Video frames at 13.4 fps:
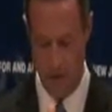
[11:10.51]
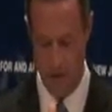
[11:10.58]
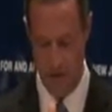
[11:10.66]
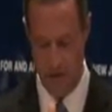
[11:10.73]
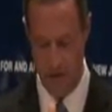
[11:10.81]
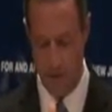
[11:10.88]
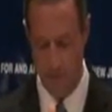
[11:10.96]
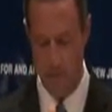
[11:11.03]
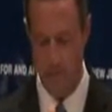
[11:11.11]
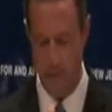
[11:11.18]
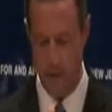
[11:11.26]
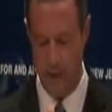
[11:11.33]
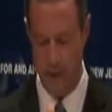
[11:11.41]
They seem to
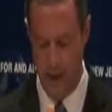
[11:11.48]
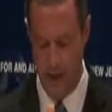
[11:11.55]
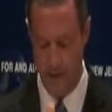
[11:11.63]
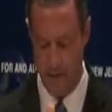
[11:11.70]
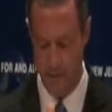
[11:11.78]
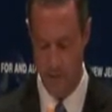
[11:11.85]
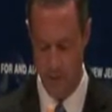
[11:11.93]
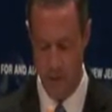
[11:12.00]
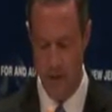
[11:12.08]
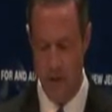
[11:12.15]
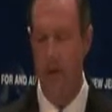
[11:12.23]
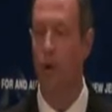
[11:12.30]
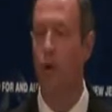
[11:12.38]
forget
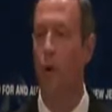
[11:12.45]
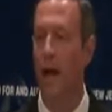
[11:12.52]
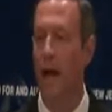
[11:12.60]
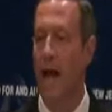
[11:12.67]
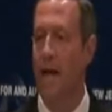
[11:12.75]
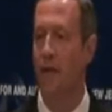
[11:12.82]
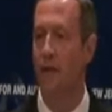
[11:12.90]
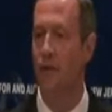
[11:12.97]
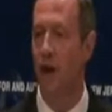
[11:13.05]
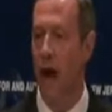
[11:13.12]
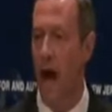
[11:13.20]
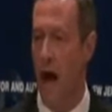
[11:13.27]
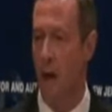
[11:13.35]
that creating
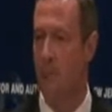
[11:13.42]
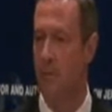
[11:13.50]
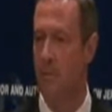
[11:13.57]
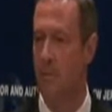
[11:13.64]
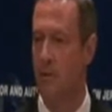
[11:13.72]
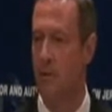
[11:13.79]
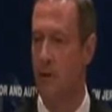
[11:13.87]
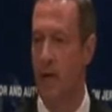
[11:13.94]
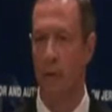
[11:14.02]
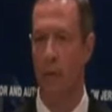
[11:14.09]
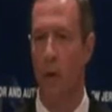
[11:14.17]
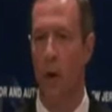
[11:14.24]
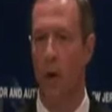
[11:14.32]
jobs,
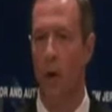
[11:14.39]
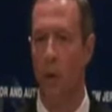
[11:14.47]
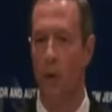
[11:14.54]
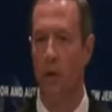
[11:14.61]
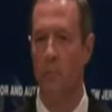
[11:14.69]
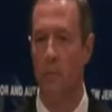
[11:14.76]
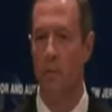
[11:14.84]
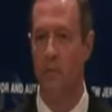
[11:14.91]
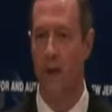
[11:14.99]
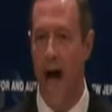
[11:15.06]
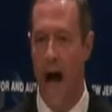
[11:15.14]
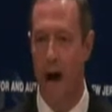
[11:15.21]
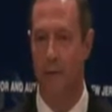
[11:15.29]
if we're going to
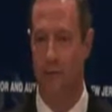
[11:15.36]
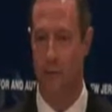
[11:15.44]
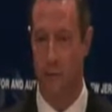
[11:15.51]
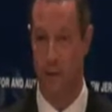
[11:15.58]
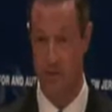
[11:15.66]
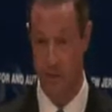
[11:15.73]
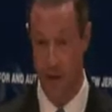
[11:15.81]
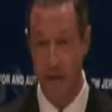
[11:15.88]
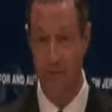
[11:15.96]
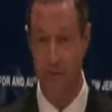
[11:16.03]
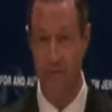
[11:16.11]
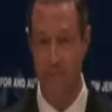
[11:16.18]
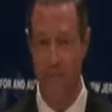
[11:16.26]
move out of a
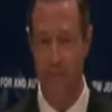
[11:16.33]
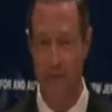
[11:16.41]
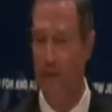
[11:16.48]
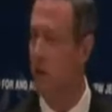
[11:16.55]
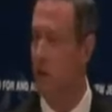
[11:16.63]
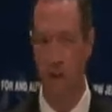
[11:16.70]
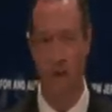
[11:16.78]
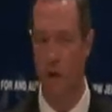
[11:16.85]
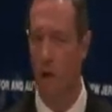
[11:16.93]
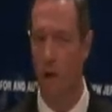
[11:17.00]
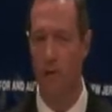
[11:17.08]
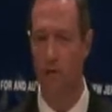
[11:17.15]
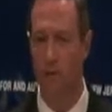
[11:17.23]
recession, is
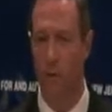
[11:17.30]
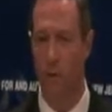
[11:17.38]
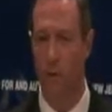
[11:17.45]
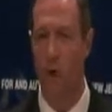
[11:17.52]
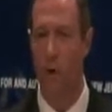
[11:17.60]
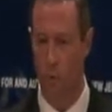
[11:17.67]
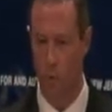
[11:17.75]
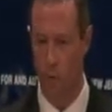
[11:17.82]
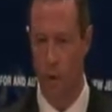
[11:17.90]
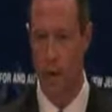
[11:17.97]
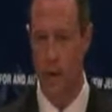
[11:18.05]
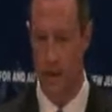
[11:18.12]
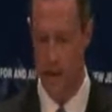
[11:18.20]
also
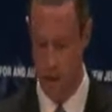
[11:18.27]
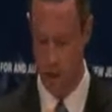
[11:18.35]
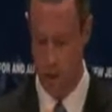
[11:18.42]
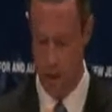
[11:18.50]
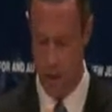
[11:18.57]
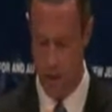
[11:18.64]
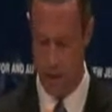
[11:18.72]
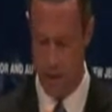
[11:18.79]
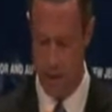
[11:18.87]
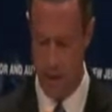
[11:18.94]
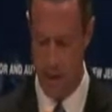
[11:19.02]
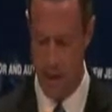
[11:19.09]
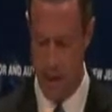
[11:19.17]
really
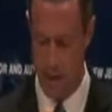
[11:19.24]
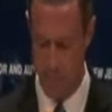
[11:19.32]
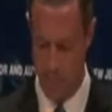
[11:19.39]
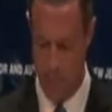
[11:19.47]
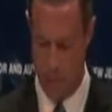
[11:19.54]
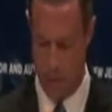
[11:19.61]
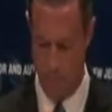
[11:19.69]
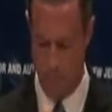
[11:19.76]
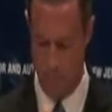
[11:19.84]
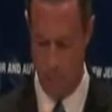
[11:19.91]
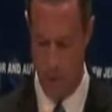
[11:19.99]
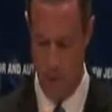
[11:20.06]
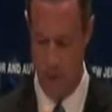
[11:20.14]
critically important.
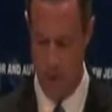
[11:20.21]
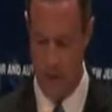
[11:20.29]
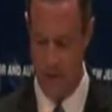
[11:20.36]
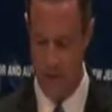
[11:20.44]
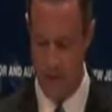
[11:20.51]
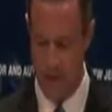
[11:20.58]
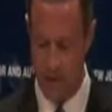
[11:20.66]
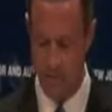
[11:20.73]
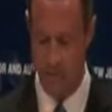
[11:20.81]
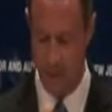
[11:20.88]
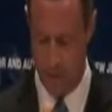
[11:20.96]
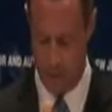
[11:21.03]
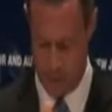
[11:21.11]
They seem
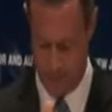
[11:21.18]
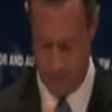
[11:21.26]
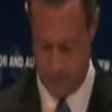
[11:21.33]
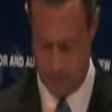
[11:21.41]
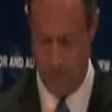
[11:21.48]
to forget.